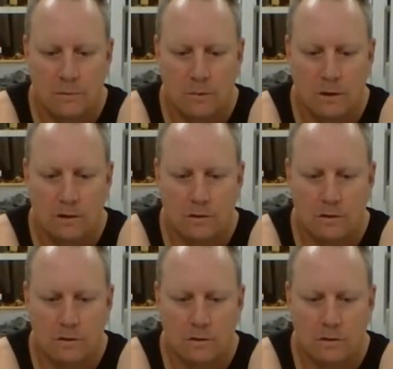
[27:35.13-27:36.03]
But
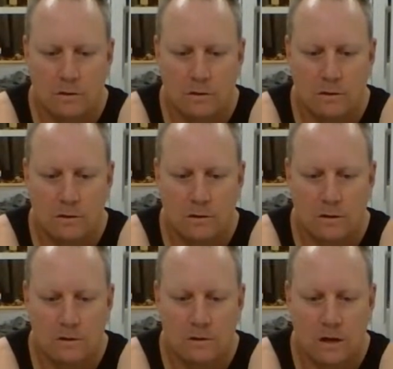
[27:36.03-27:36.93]

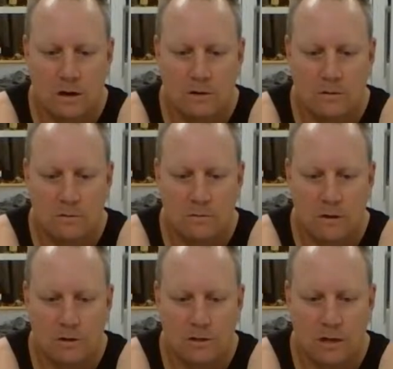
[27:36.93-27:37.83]
there's no
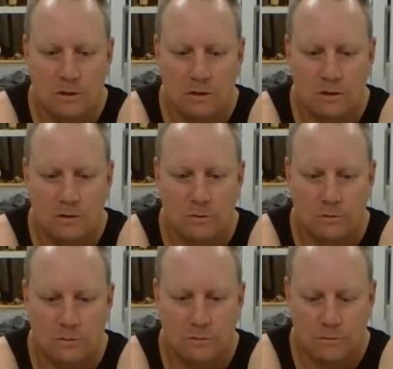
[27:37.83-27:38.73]
tension at
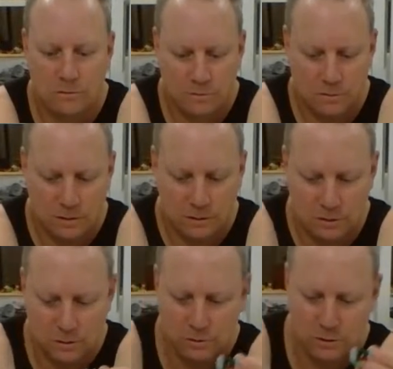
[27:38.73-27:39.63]
all. It's
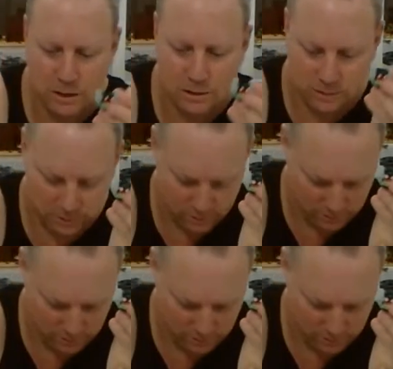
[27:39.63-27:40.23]
loose as.